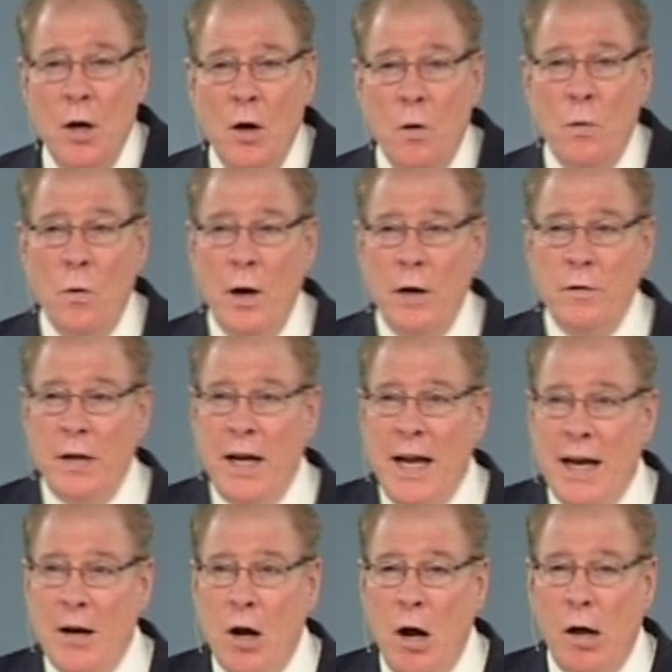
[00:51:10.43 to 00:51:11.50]
where they
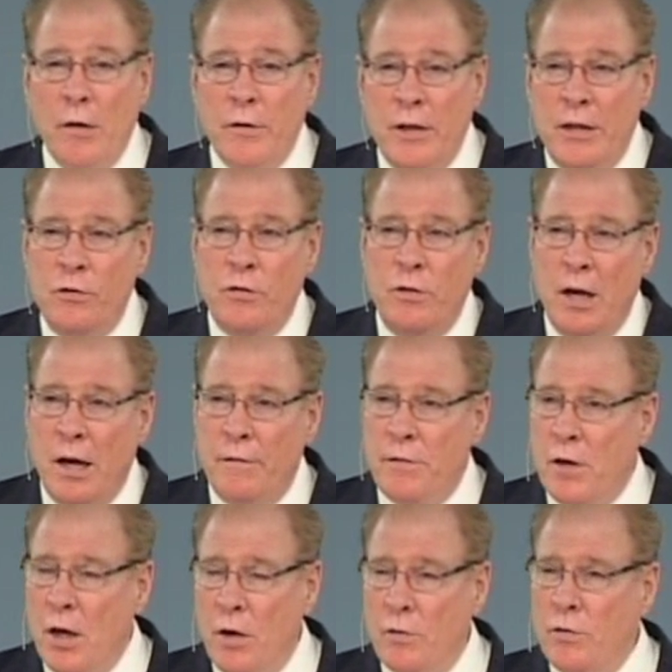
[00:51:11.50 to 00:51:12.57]
had all these
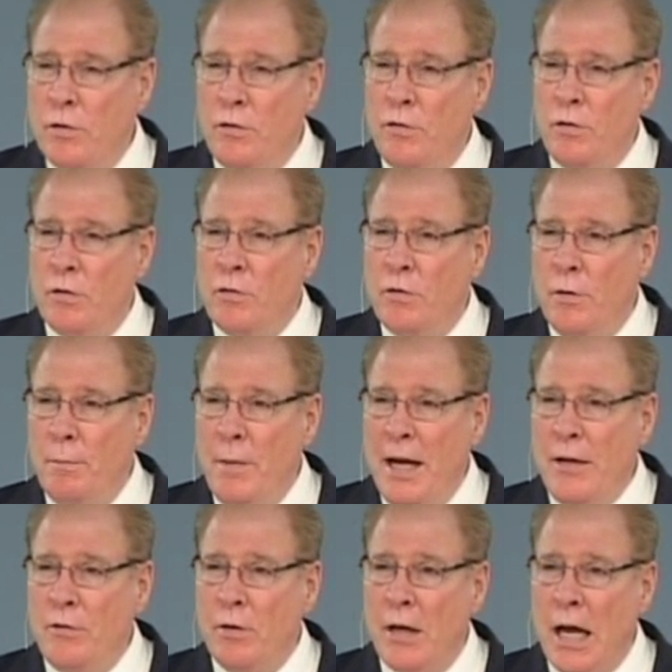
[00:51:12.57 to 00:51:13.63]
dovecotes. It's just
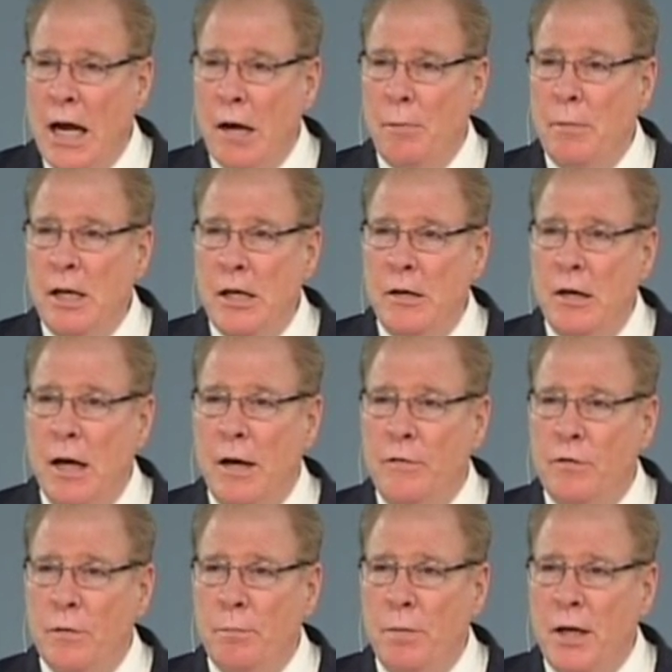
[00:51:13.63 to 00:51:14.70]
amazing how many
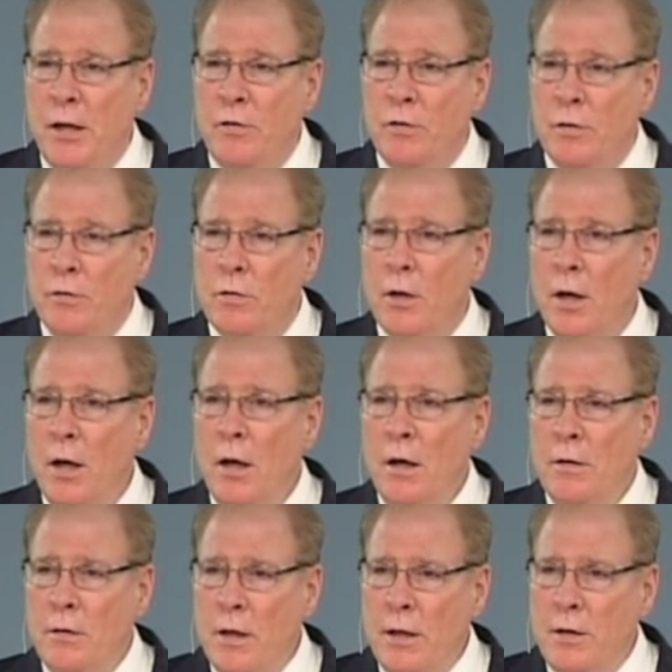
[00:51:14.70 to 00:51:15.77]
doves and pigeons
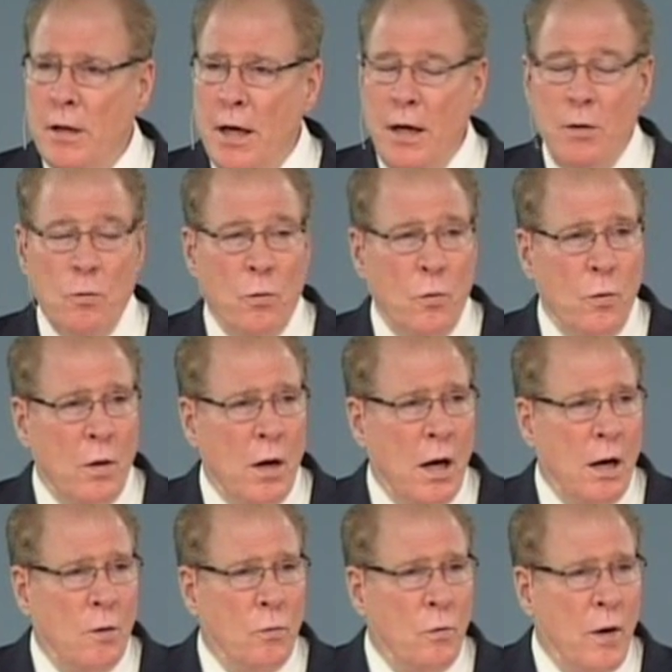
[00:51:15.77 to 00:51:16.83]
that they
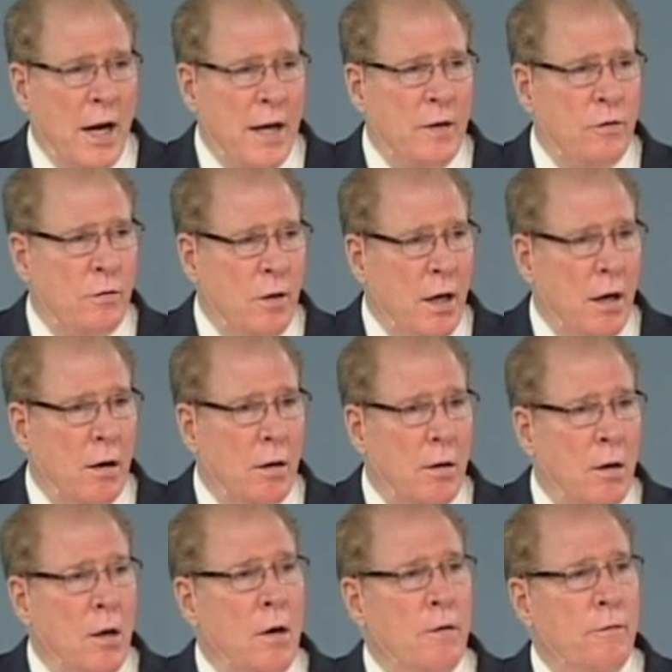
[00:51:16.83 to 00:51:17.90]
uh, raised there
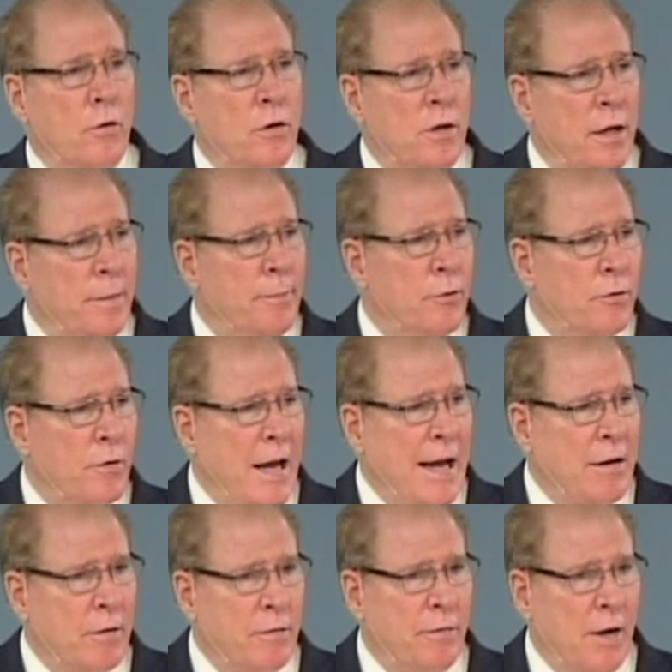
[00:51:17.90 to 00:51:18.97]
for temple
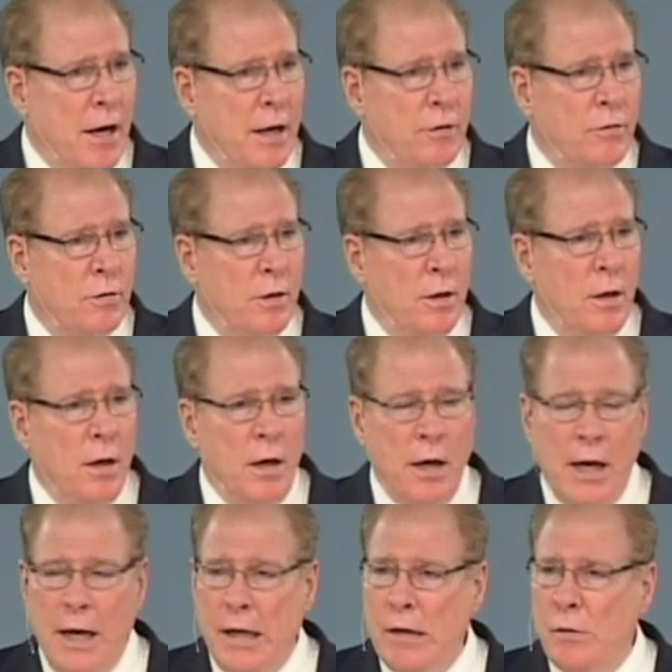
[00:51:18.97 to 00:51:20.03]
sacrifice.
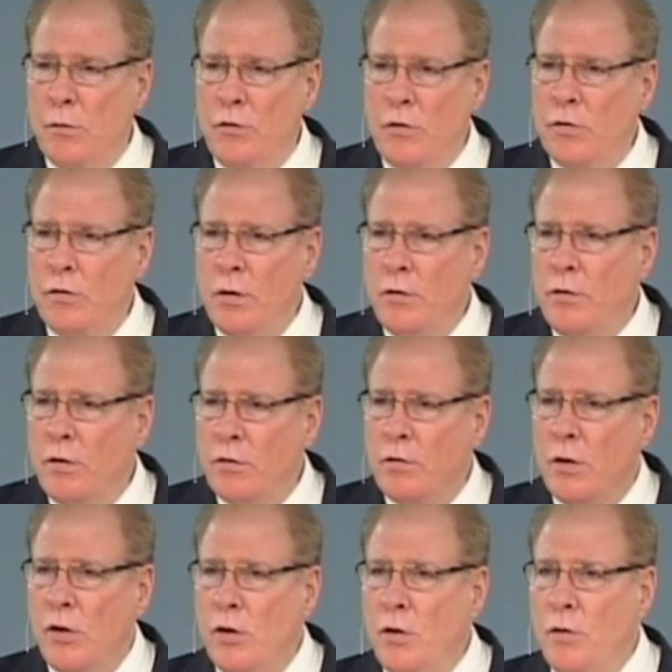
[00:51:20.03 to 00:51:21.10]
And it was just just
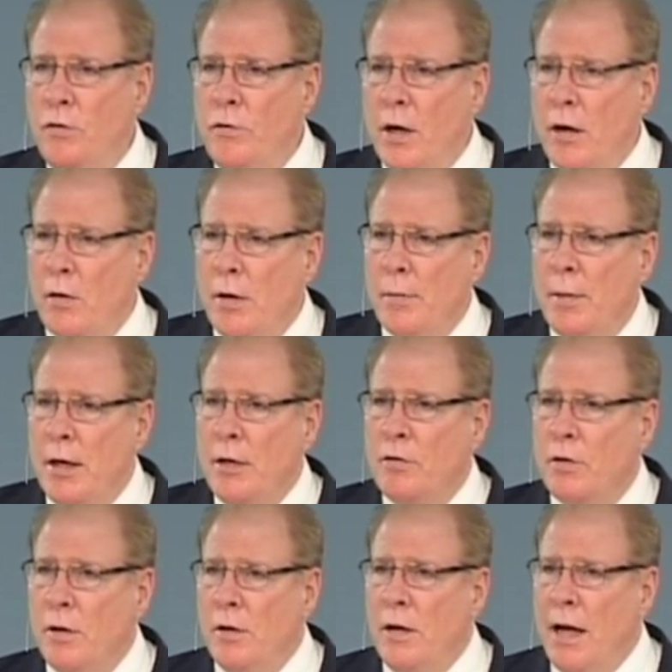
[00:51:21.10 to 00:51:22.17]
a huge area, but it's
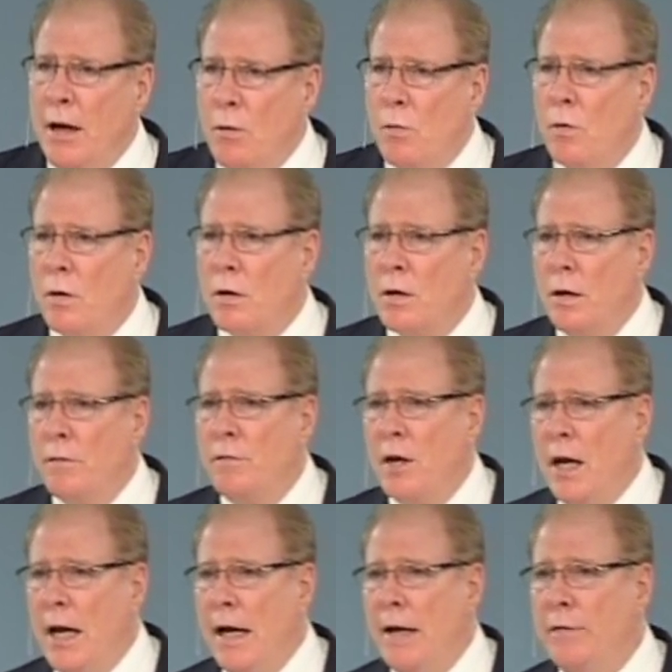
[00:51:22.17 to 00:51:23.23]
a network of
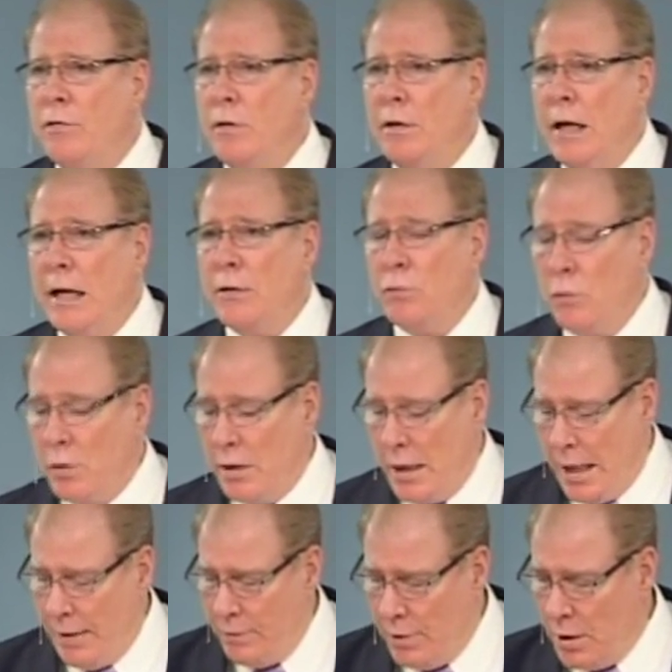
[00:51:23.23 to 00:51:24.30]
caves, and that's where
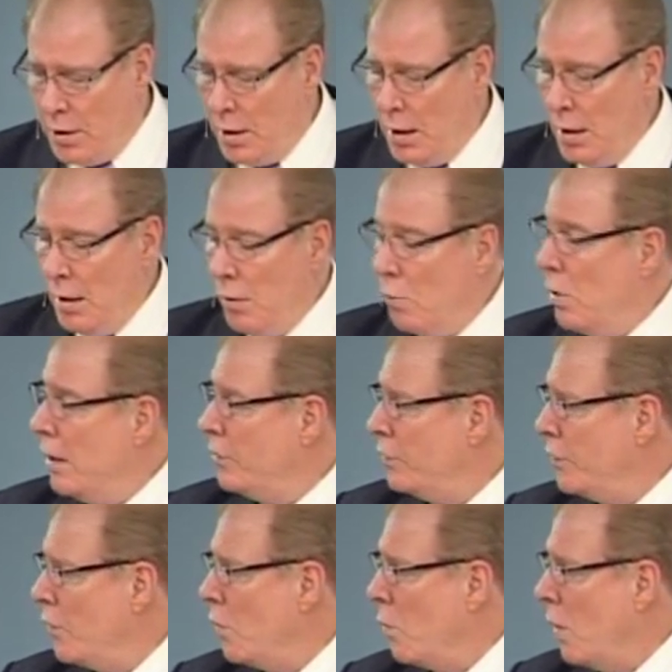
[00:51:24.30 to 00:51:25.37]
David was
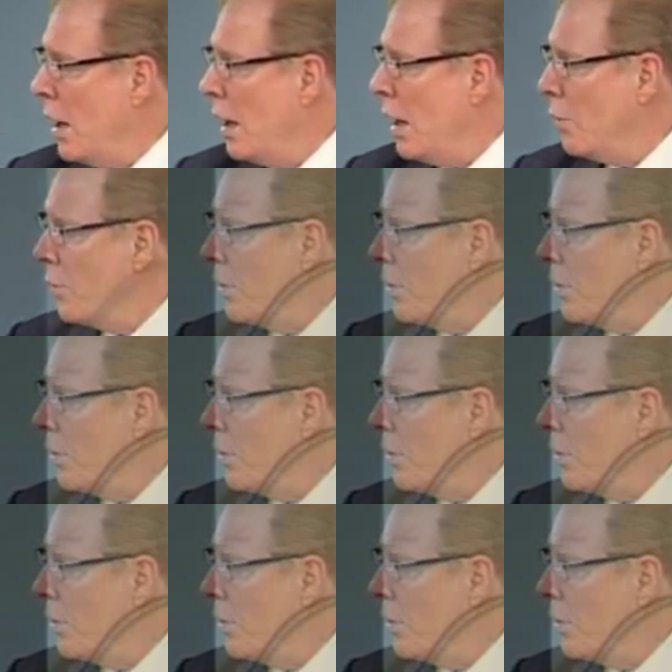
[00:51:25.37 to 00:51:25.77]
for a while, where